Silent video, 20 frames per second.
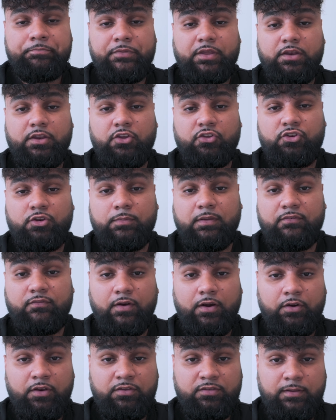It needs to be
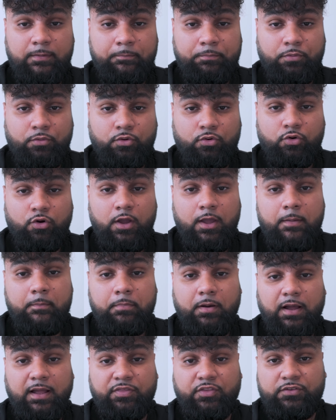very simple,
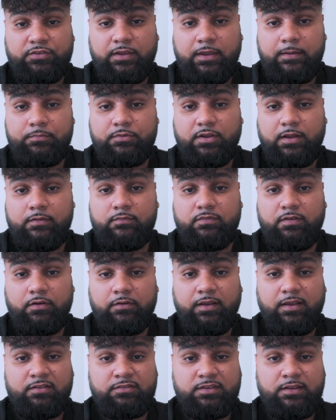but at the same time,
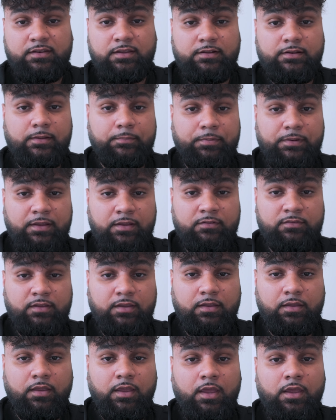very aesthetically
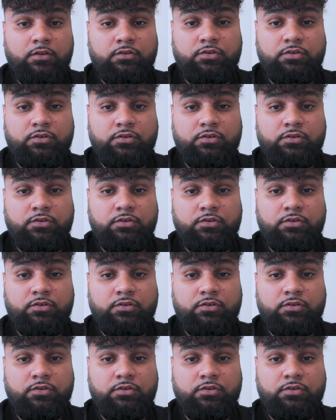pleasing,